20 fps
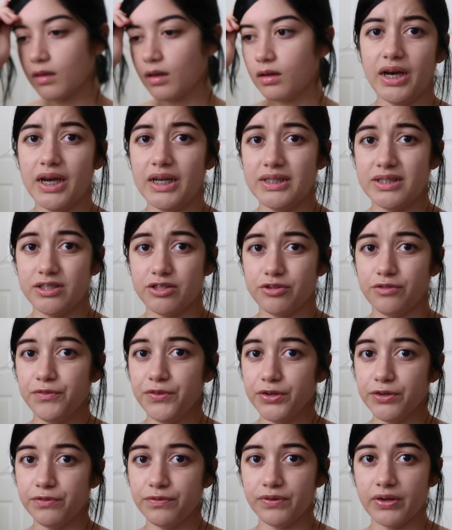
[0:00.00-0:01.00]
But I still
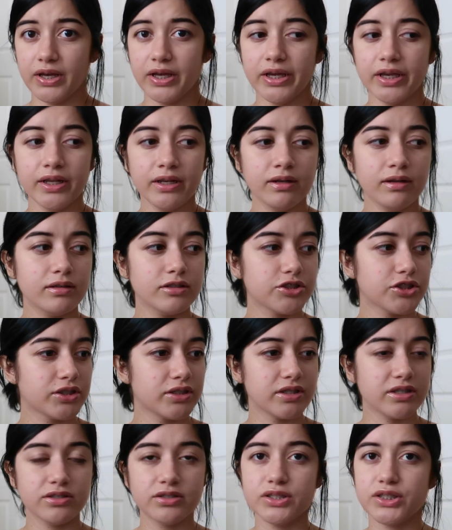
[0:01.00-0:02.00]
feel fine.
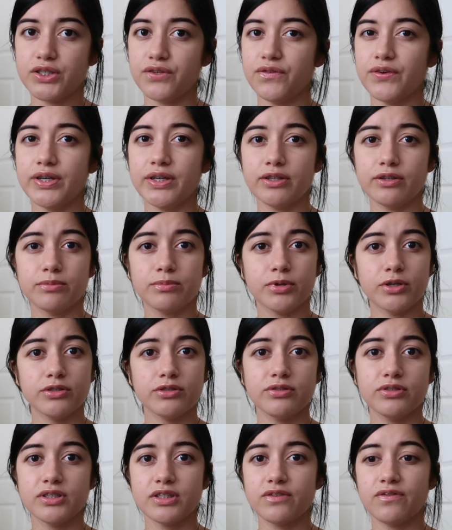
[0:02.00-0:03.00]
Chanel is fine.
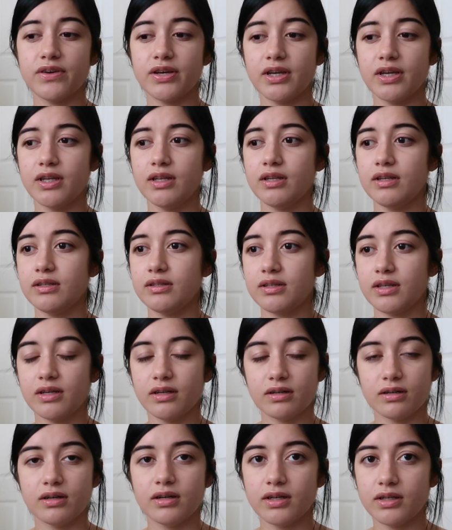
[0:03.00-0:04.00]
Armando is fine.
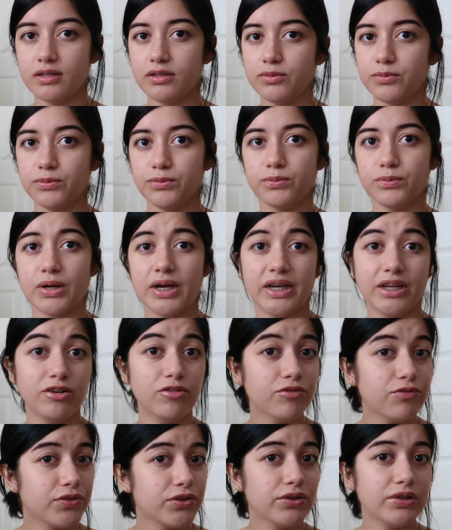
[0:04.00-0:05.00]
Thank God. I
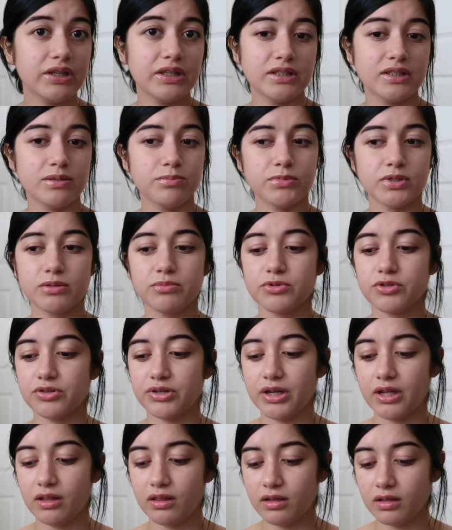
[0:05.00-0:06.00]
don't feel any symptoms
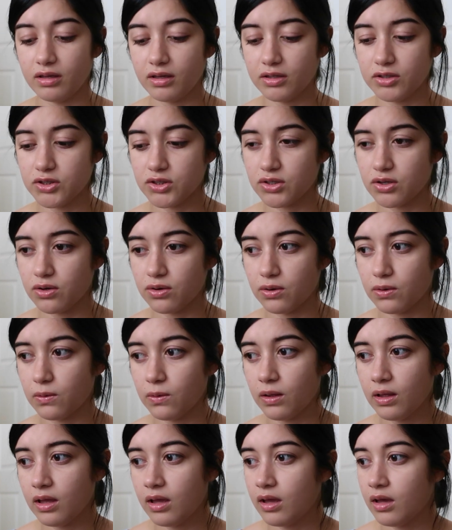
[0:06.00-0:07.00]
or anything.
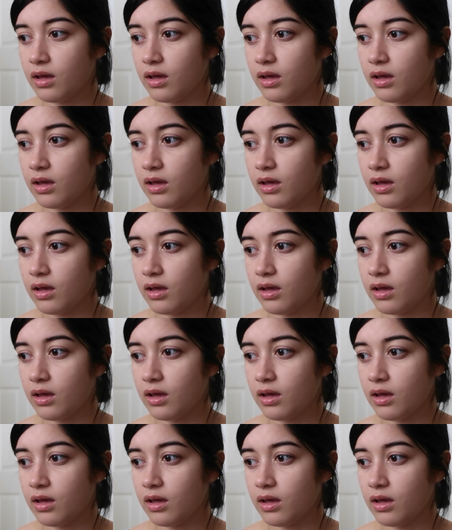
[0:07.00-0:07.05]
So